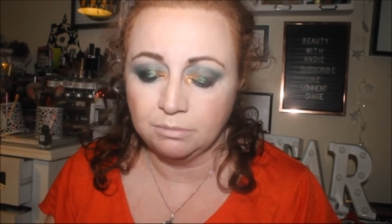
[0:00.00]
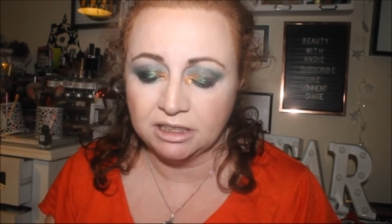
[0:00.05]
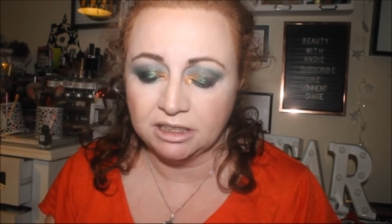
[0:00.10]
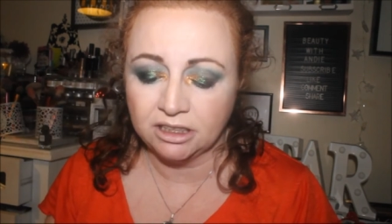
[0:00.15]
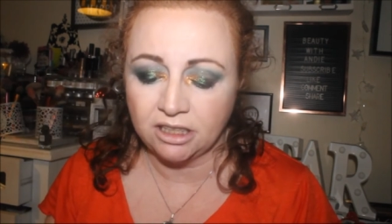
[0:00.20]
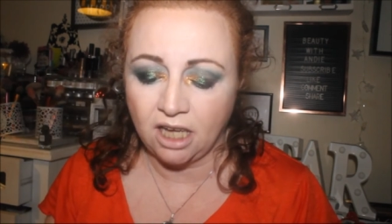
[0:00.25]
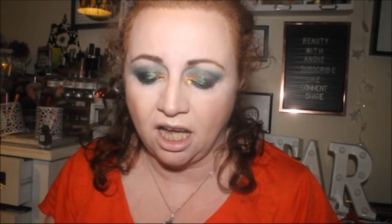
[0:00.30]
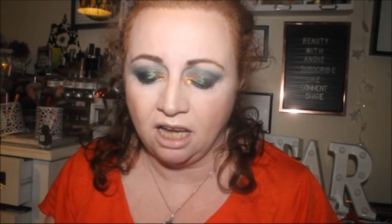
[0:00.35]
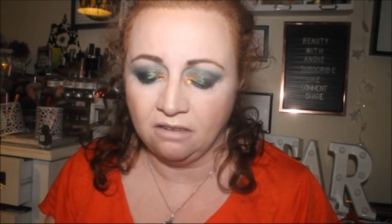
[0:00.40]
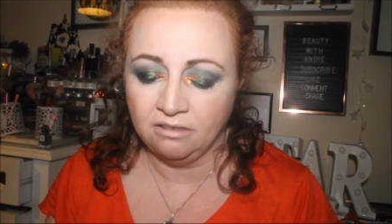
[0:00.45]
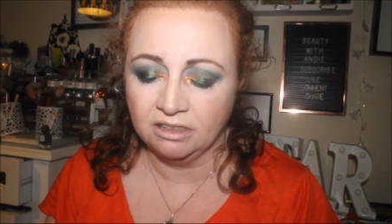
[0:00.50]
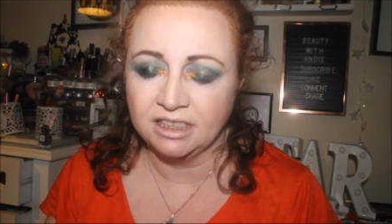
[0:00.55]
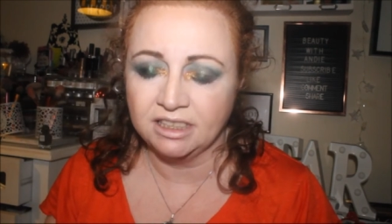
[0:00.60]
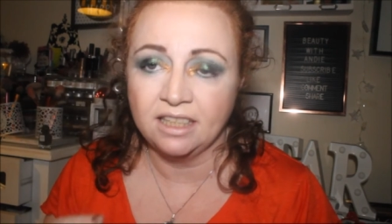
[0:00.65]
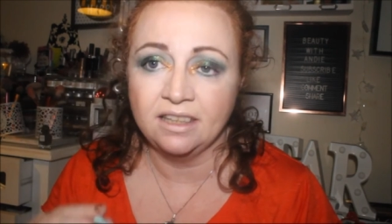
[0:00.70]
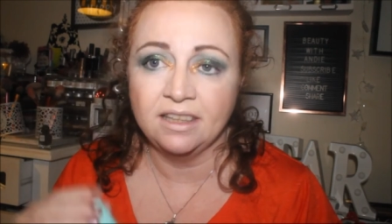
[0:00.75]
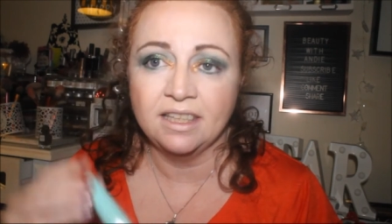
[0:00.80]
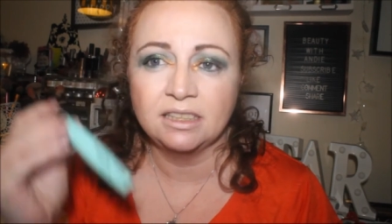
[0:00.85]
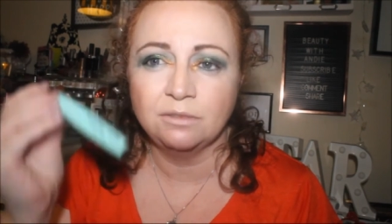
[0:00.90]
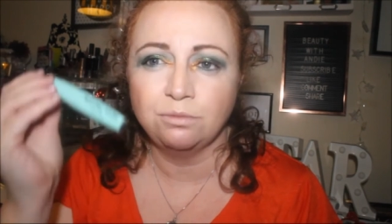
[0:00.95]
mascaras
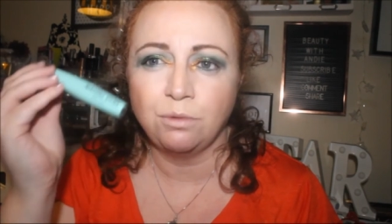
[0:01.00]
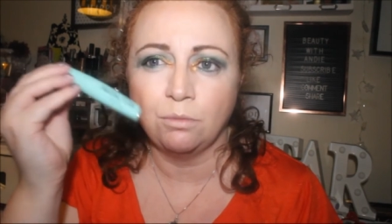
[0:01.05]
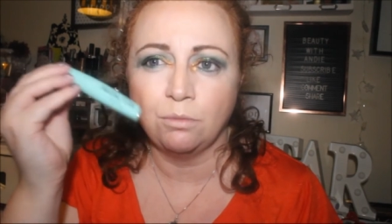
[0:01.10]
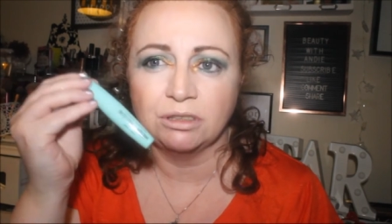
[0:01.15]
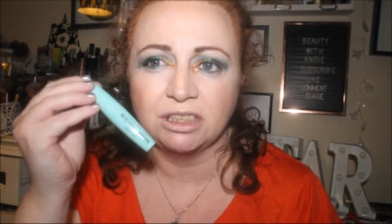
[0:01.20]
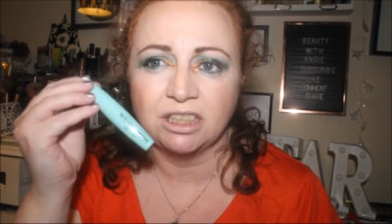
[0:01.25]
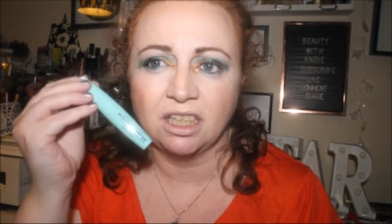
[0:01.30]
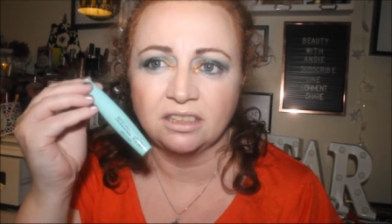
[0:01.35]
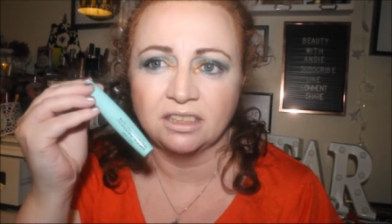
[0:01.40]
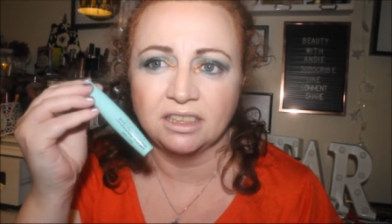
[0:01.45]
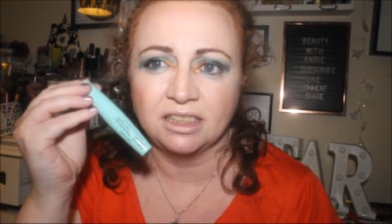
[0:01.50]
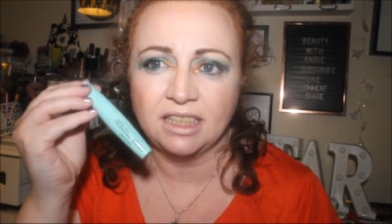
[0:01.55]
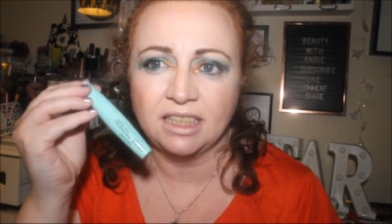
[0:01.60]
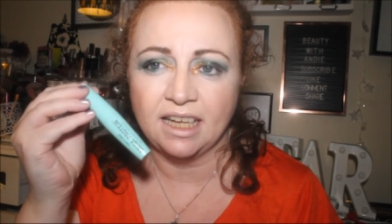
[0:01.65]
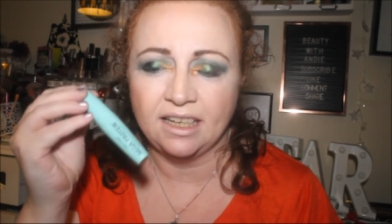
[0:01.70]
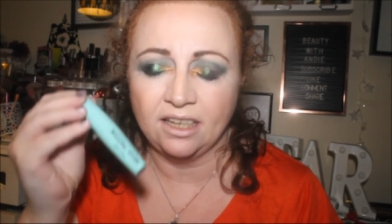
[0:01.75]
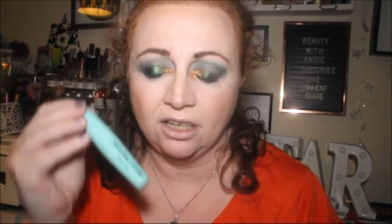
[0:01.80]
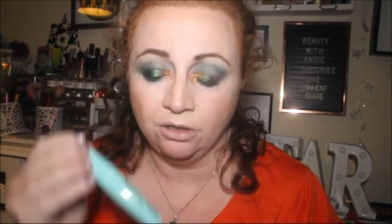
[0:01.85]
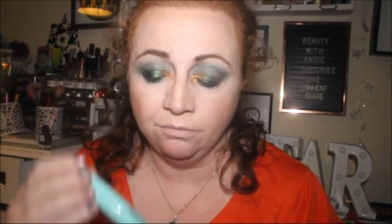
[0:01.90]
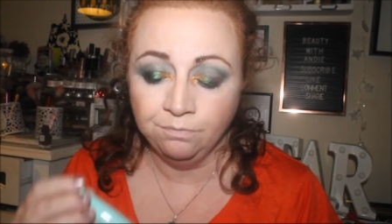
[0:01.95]
and this one was on
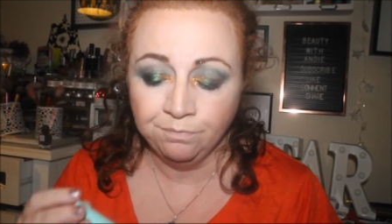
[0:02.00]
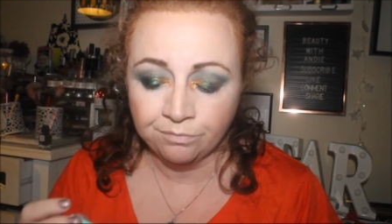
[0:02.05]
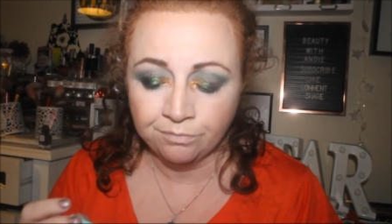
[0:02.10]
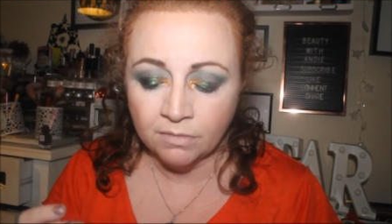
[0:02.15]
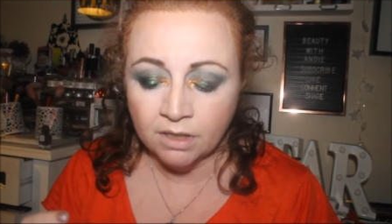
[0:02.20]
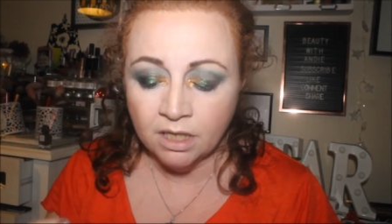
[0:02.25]
sale.